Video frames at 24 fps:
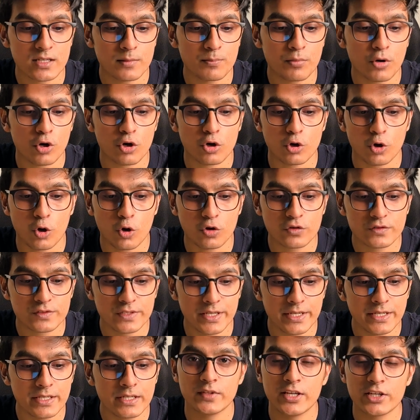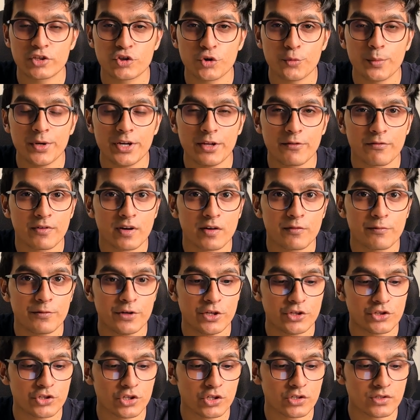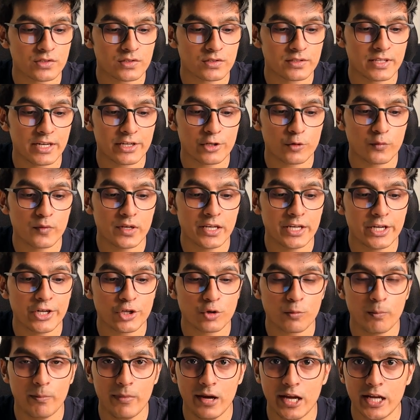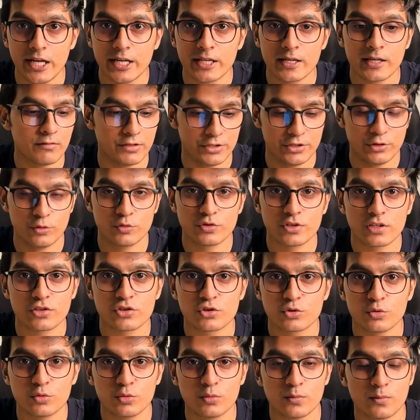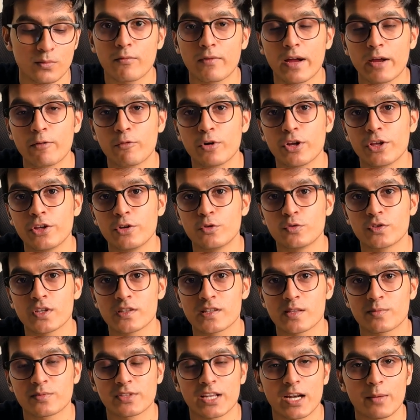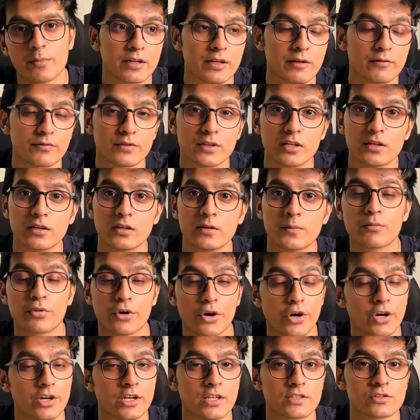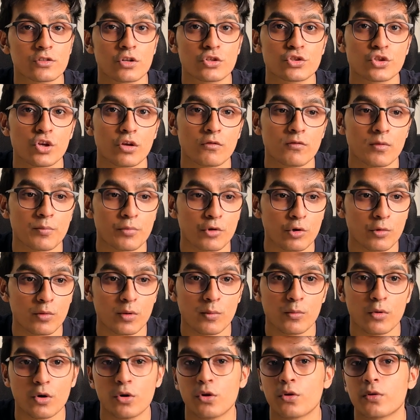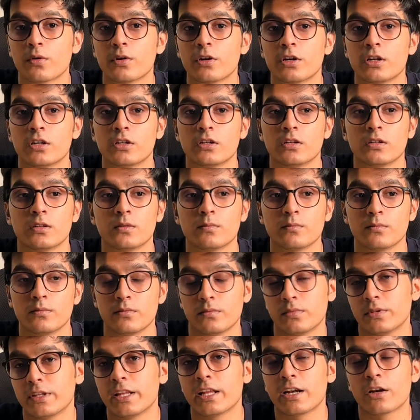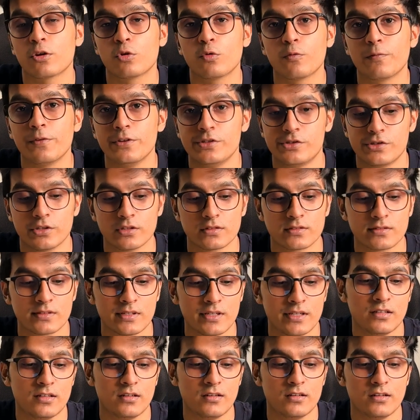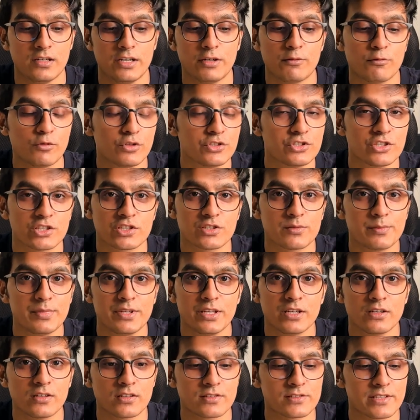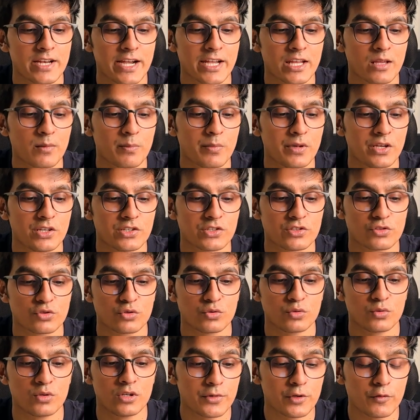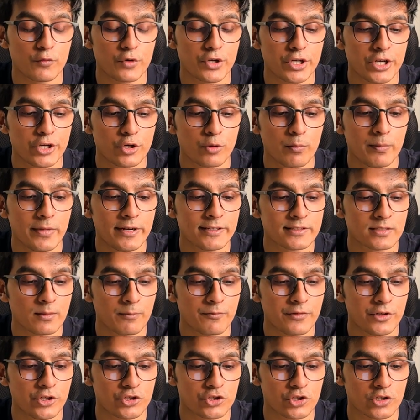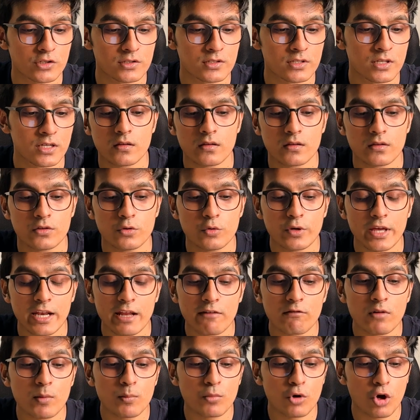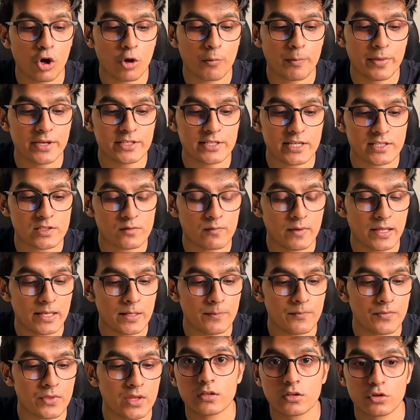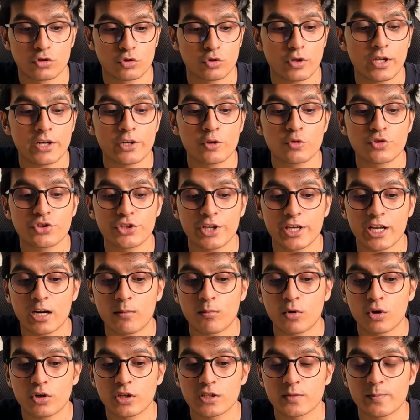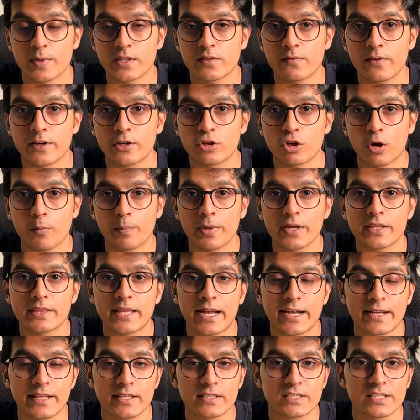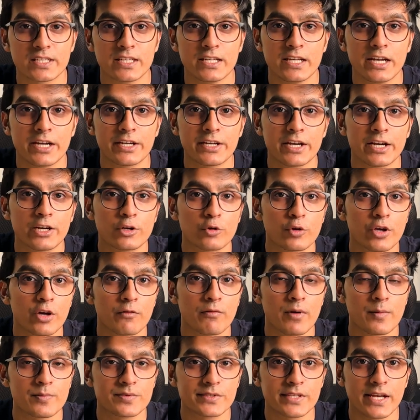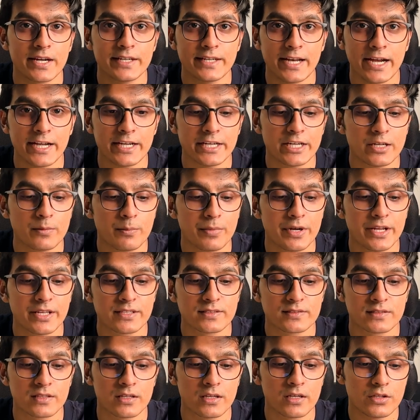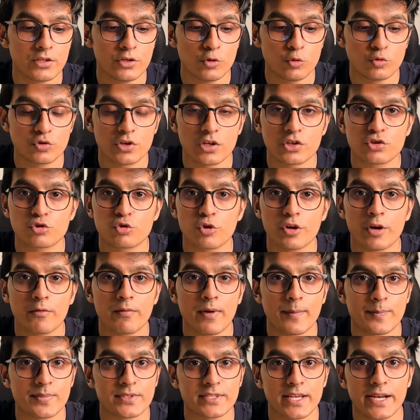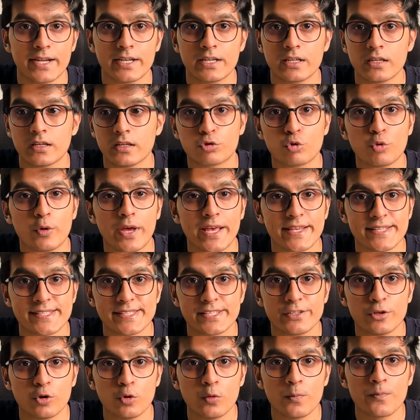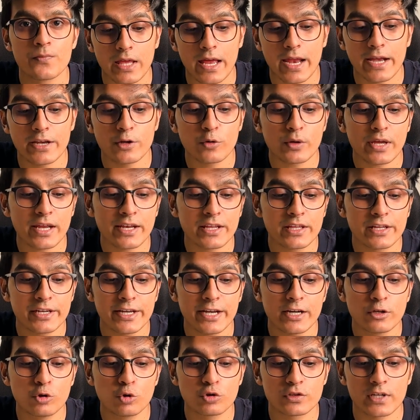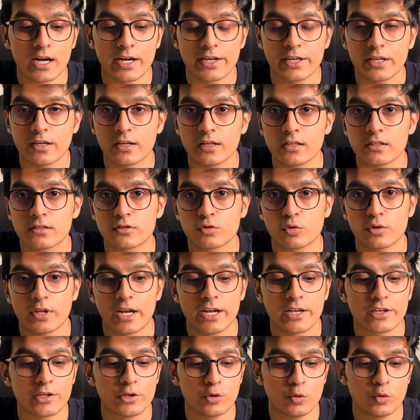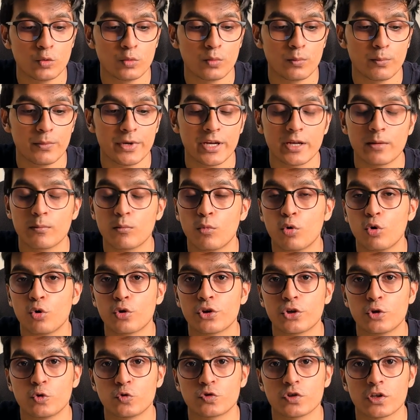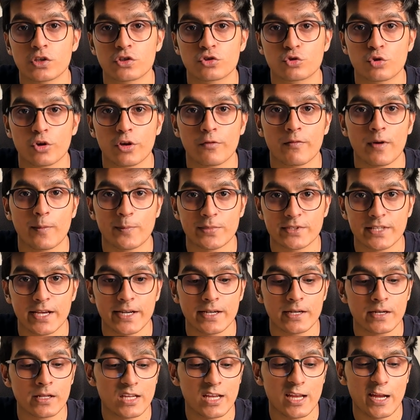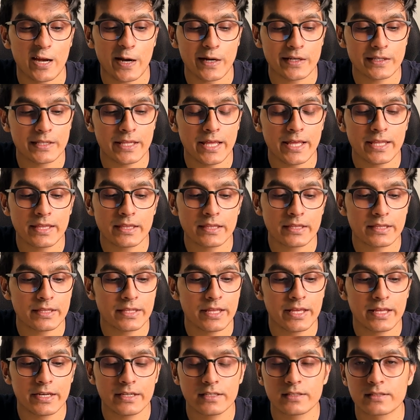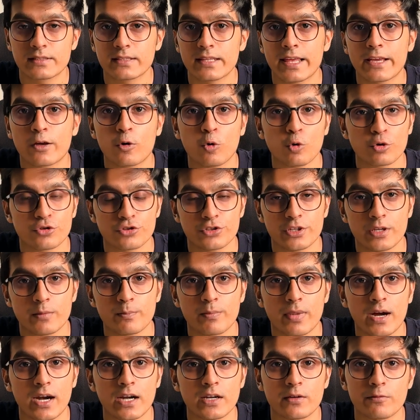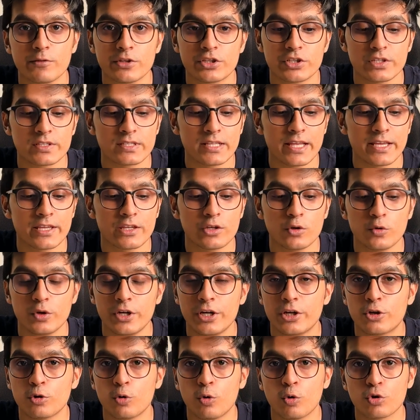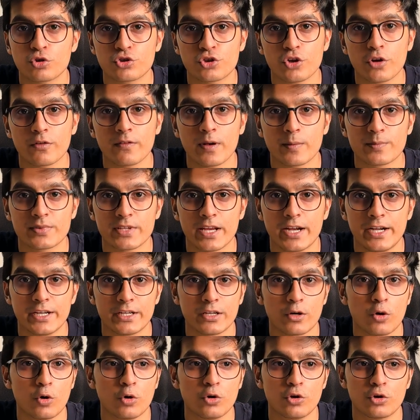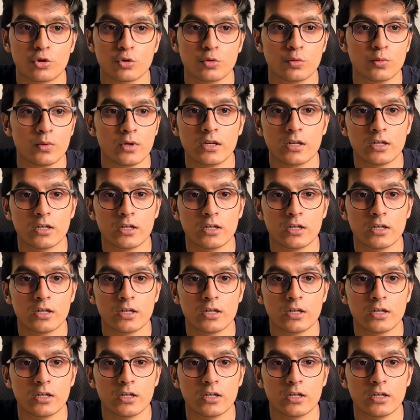up or logs in, there should be different features that you will need to build for users to. Why would a user subscribe if the product does not solve a problem or there are no features? It would just be a static page. So you would need to build some features. You can have a blog page as well, so that you share about a specific topic that is related to your website and it brings users to your website through SEO. And you can create those articles so that you bring more users to your website. And then there is like hosting part, which is like you need to host your website onto